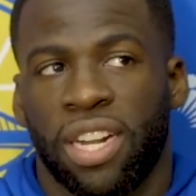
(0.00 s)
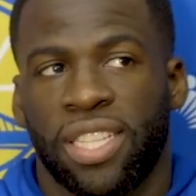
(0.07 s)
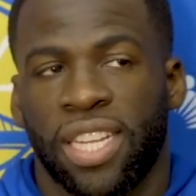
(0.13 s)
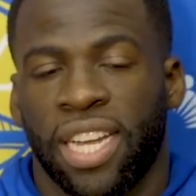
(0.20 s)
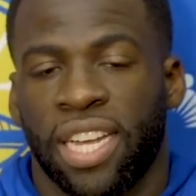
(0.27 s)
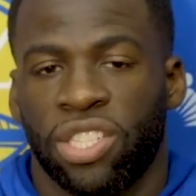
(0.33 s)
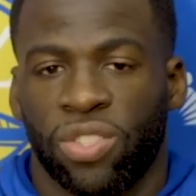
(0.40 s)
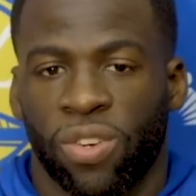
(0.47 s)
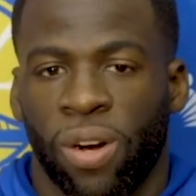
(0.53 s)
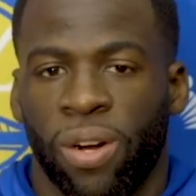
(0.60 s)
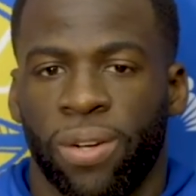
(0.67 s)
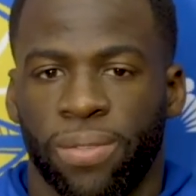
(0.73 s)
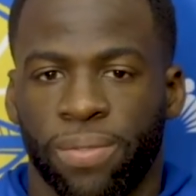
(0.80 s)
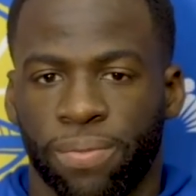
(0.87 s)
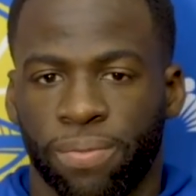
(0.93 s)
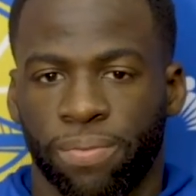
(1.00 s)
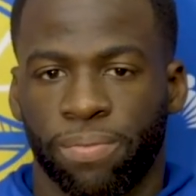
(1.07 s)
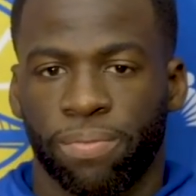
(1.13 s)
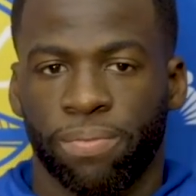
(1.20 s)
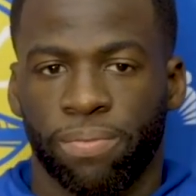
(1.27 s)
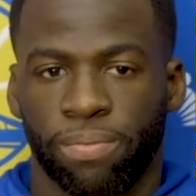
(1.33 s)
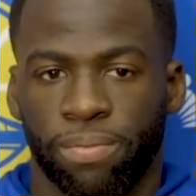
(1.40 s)
I think he's grown.
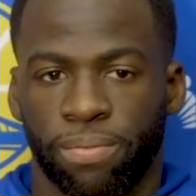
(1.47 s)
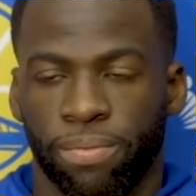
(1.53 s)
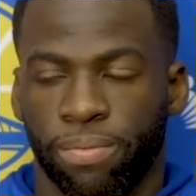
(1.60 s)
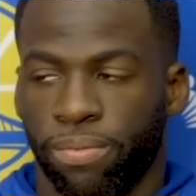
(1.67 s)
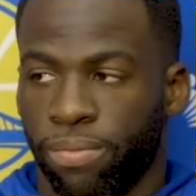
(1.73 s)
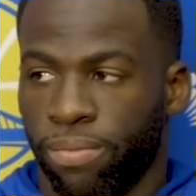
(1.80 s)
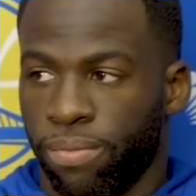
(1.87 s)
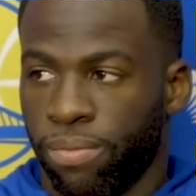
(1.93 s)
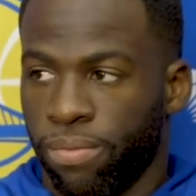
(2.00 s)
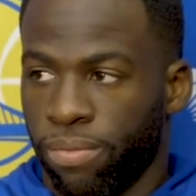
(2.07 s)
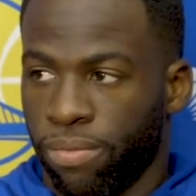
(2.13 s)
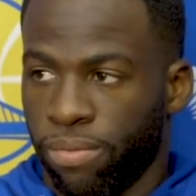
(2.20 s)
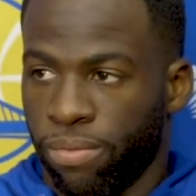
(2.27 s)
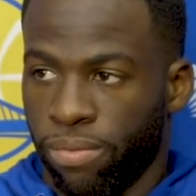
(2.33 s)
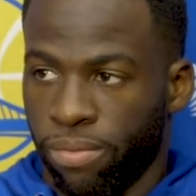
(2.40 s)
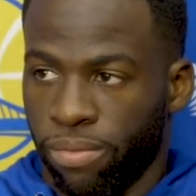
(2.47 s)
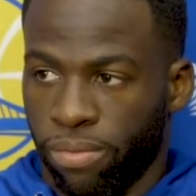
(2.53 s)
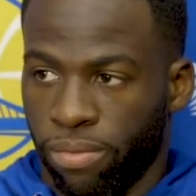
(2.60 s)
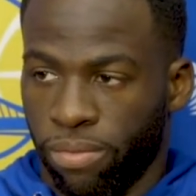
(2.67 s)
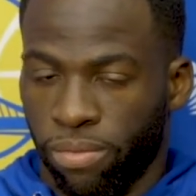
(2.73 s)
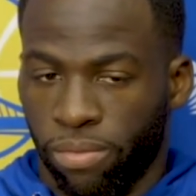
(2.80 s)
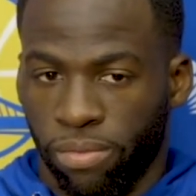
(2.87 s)
What jumps out to you as far
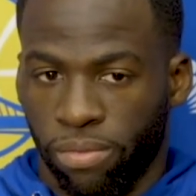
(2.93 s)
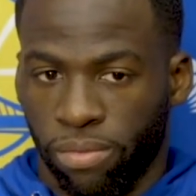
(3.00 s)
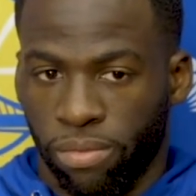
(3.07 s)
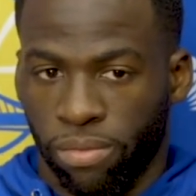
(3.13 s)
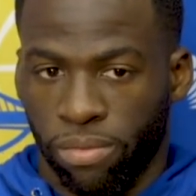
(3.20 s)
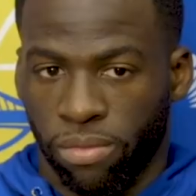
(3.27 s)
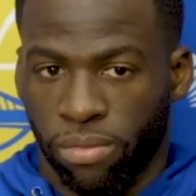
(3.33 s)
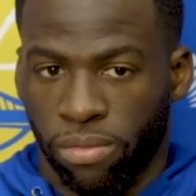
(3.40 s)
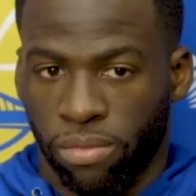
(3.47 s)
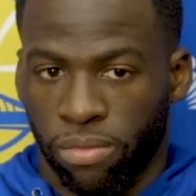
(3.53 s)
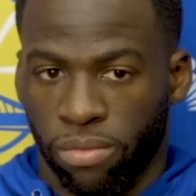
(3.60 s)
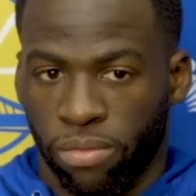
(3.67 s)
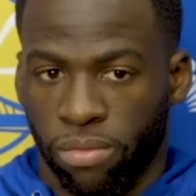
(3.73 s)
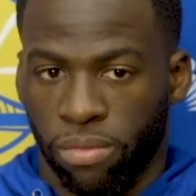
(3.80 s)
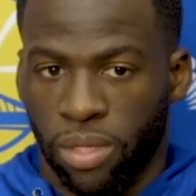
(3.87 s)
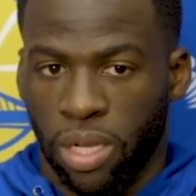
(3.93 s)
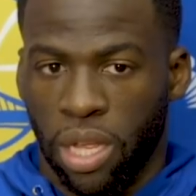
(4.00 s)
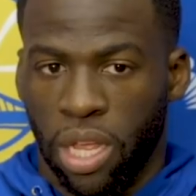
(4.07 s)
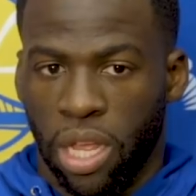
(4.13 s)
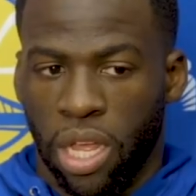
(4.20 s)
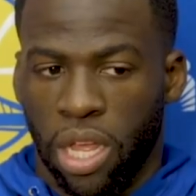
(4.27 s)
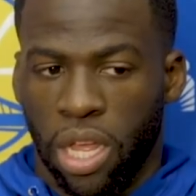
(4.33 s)
as what, what he's shown
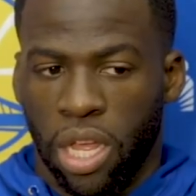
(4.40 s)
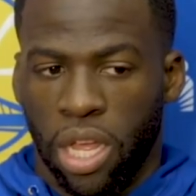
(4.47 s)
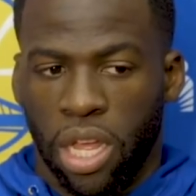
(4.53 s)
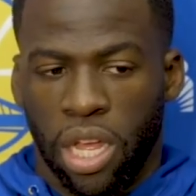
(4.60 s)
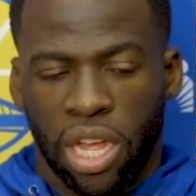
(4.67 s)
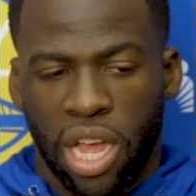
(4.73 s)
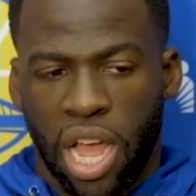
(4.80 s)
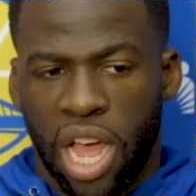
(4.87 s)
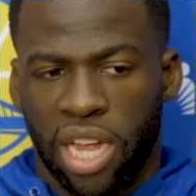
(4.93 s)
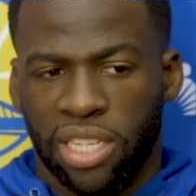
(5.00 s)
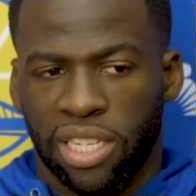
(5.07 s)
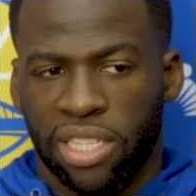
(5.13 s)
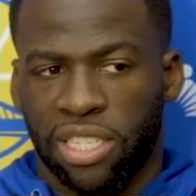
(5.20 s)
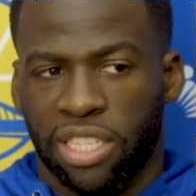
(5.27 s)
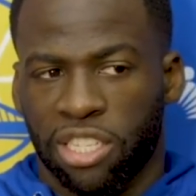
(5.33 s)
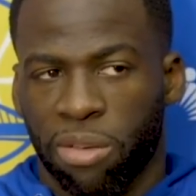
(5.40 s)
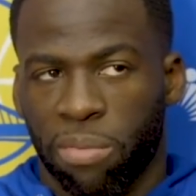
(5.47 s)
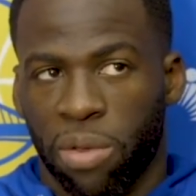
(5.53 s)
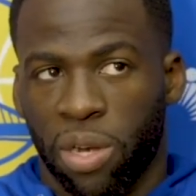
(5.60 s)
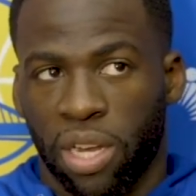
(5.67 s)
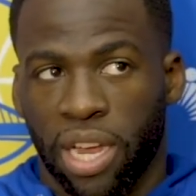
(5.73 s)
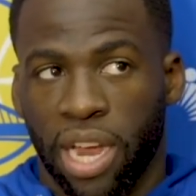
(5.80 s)
no, just his
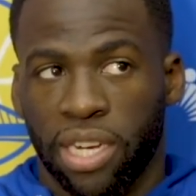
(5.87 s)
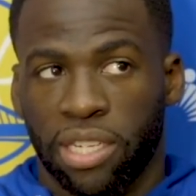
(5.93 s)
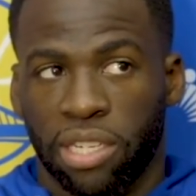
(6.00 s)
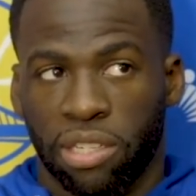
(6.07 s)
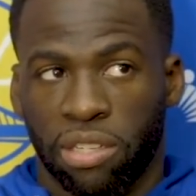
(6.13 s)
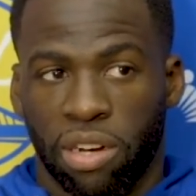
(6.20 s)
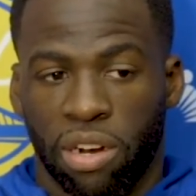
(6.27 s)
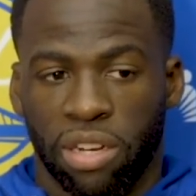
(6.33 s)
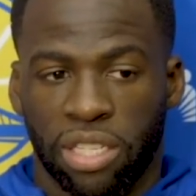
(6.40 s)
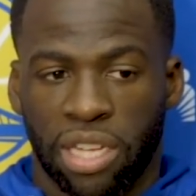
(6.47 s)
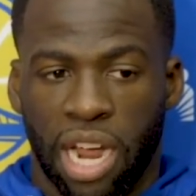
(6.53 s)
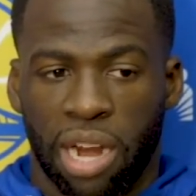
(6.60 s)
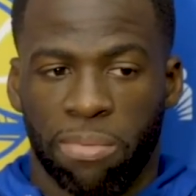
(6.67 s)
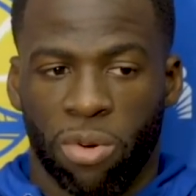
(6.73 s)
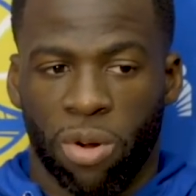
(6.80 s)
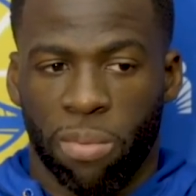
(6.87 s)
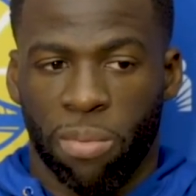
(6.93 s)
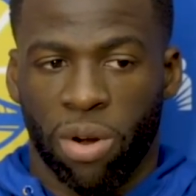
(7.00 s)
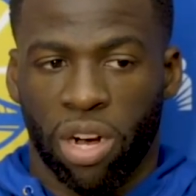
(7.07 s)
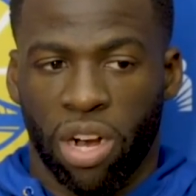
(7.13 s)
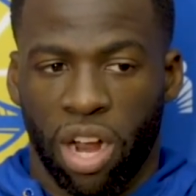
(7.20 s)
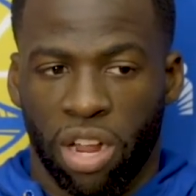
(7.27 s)
communication. You know, he's got more and
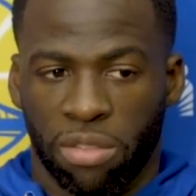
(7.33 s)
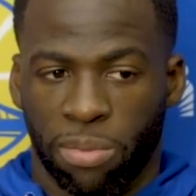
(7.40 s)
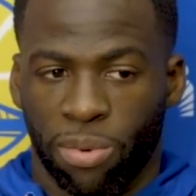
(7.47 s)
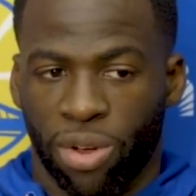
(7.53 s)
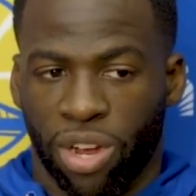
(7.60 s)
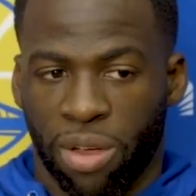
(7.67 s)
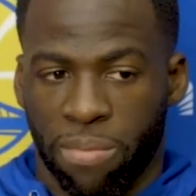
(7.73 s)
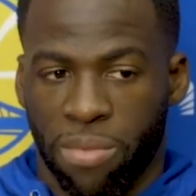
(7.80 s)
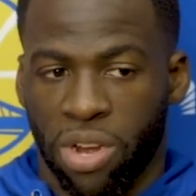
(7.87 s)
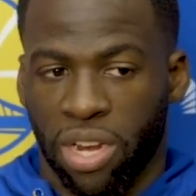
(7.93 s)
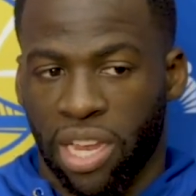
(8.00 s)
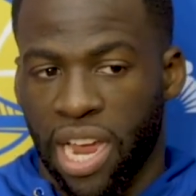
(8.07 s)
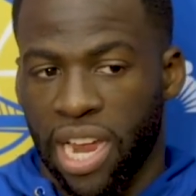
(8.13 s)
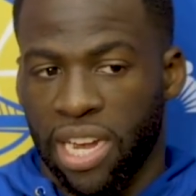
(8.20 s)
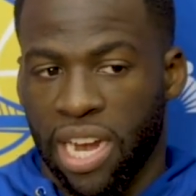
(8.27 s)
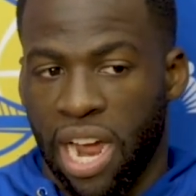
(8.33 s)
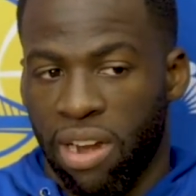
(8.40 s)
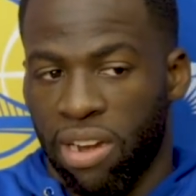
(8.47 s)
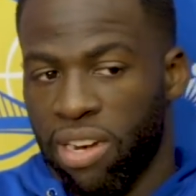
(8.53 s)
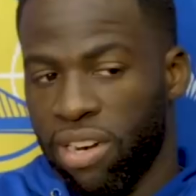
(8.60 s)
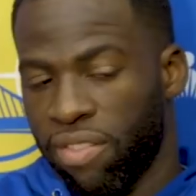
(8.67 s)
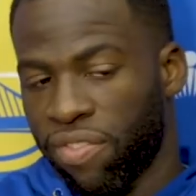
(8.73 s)
more comfortable communicating,
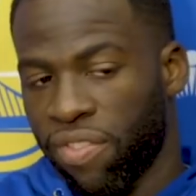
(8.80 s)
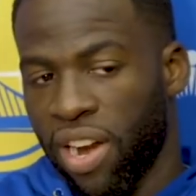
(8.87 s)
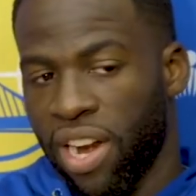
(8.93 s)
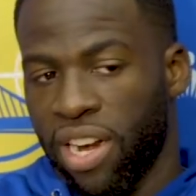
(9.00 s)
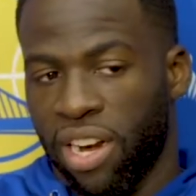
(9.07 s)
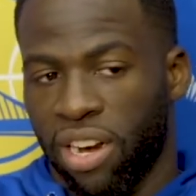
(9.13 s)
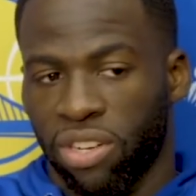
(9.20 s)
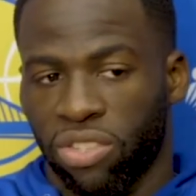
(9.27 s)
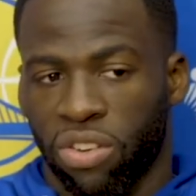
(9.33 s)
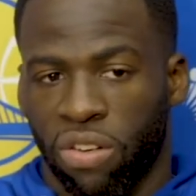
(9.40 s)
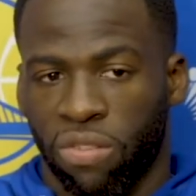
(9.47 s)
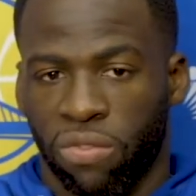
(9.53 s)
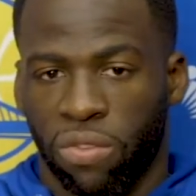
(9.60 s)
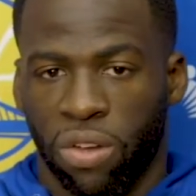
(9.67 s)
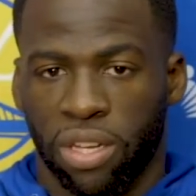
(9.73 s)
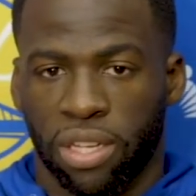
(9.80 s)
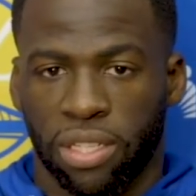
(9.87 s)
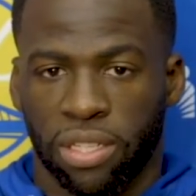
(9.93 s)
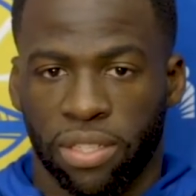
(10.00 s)
not afraid to hear his own voice.